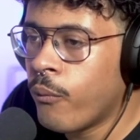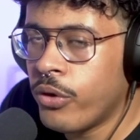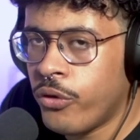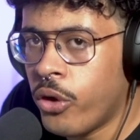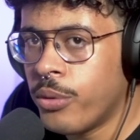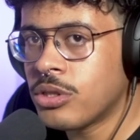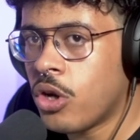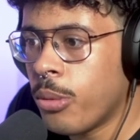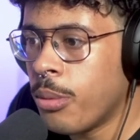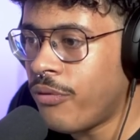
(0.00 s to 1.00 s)
Noah's
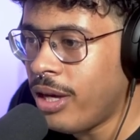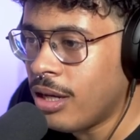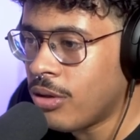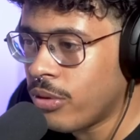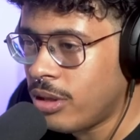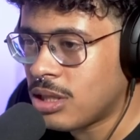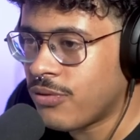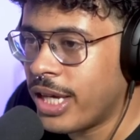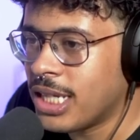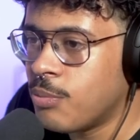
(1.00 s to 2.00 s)
calling them vegan
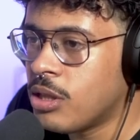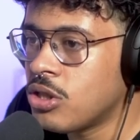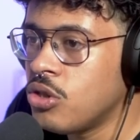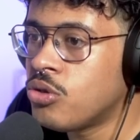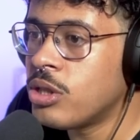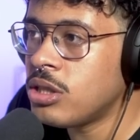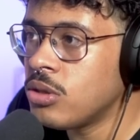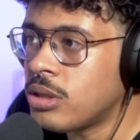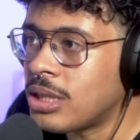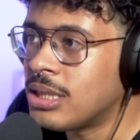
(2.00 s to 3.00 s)
yeast flakes because
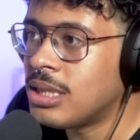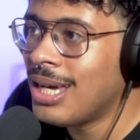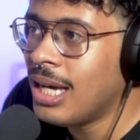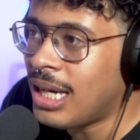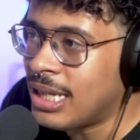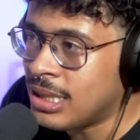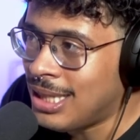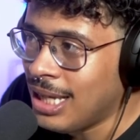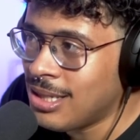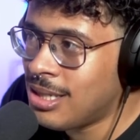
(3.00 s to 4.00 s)
nutritional yeast is
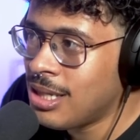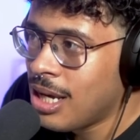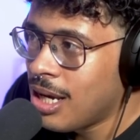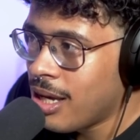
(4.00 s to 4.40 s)
yeast